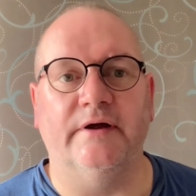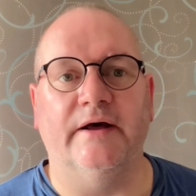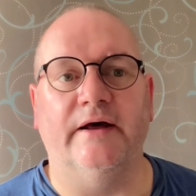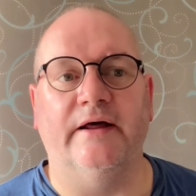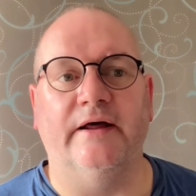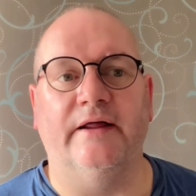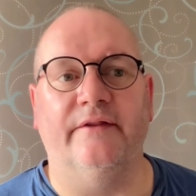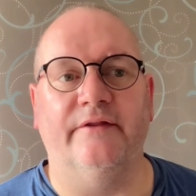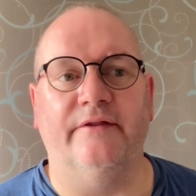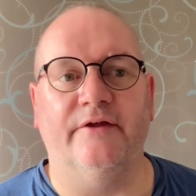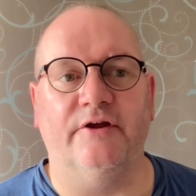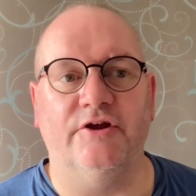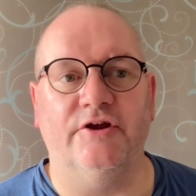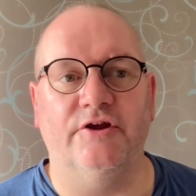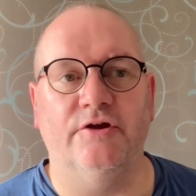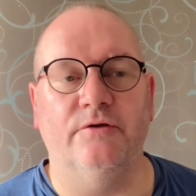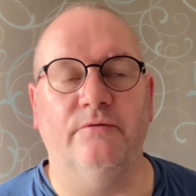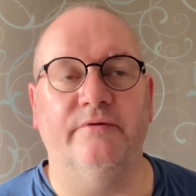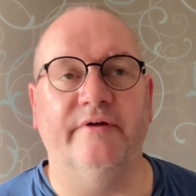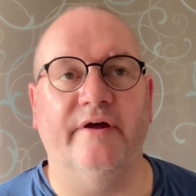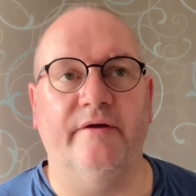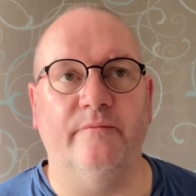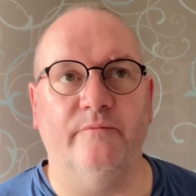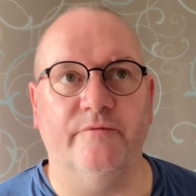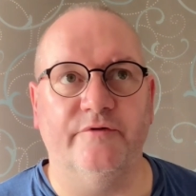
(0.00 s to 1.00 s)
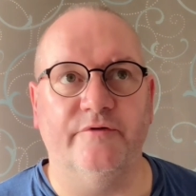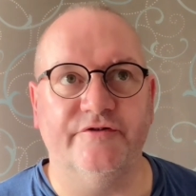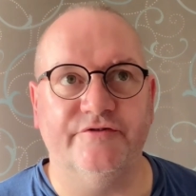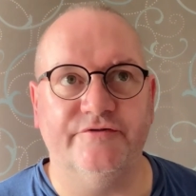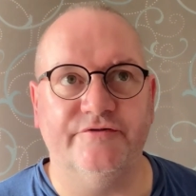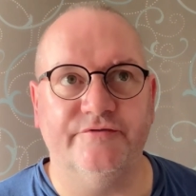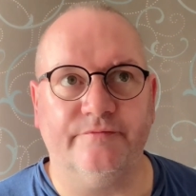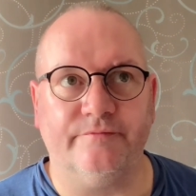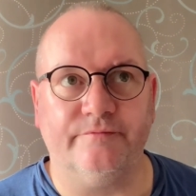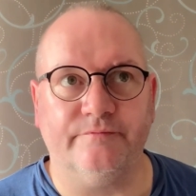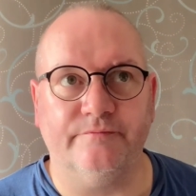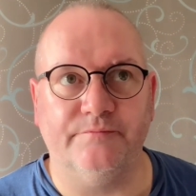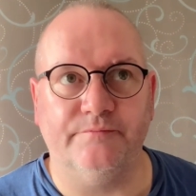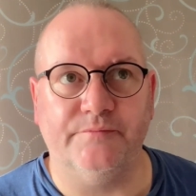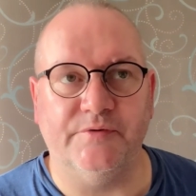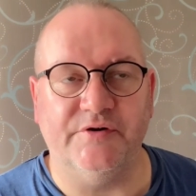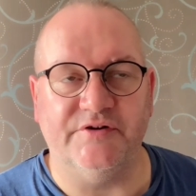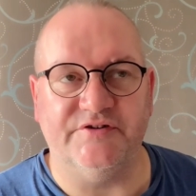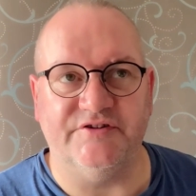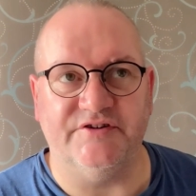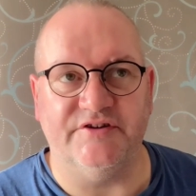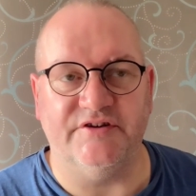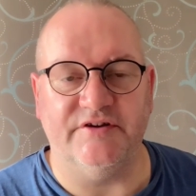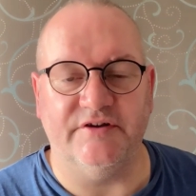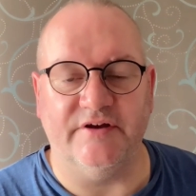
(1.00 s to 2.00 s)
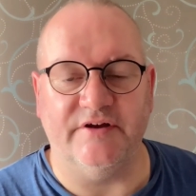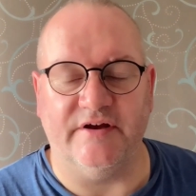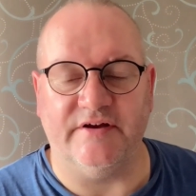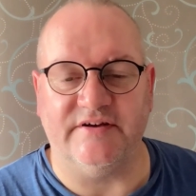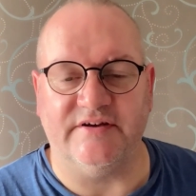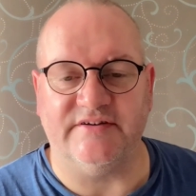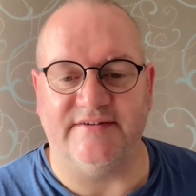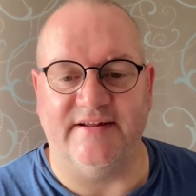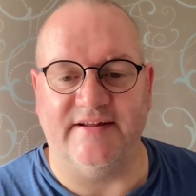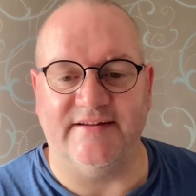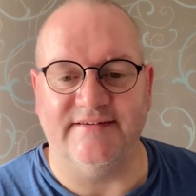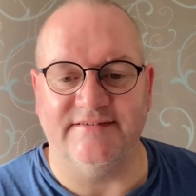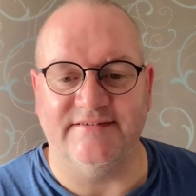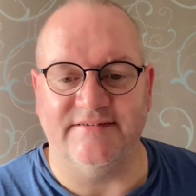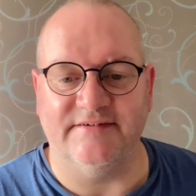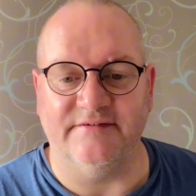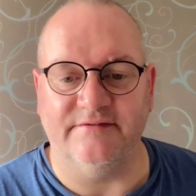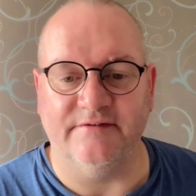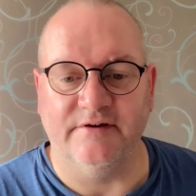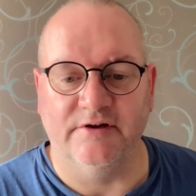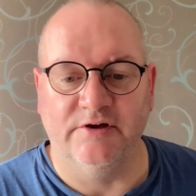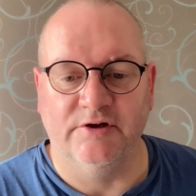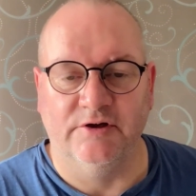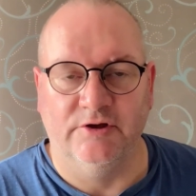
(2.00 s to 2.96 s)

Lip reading: And the queue then was pretty extensive.